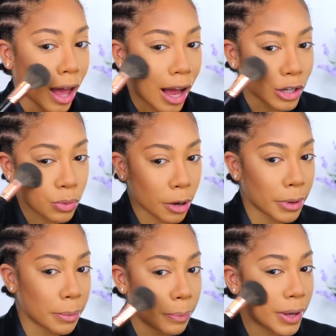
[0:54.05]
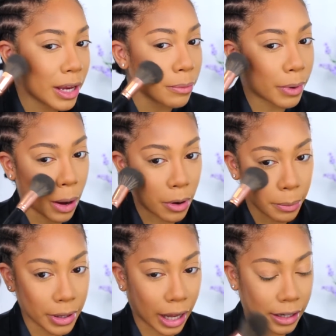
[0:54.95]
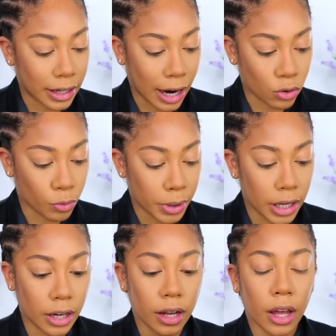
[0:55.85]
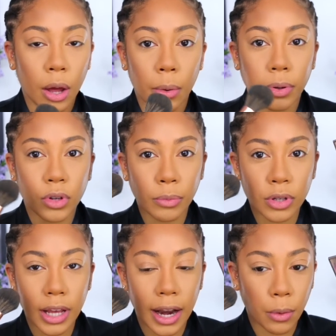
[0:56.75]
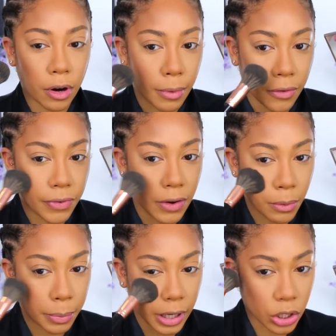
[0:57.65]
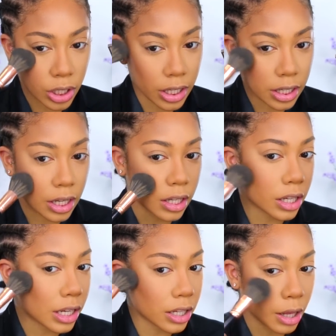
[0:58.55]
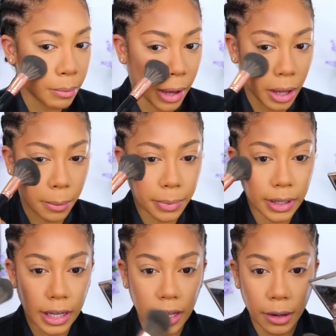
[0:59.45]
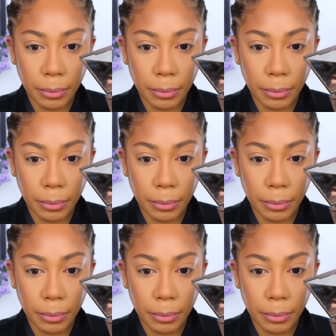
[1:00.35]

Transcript: I just want to be beat but I want to be like natural beat so I'm just adding one of my favorite blushes. This is the Makeup Geek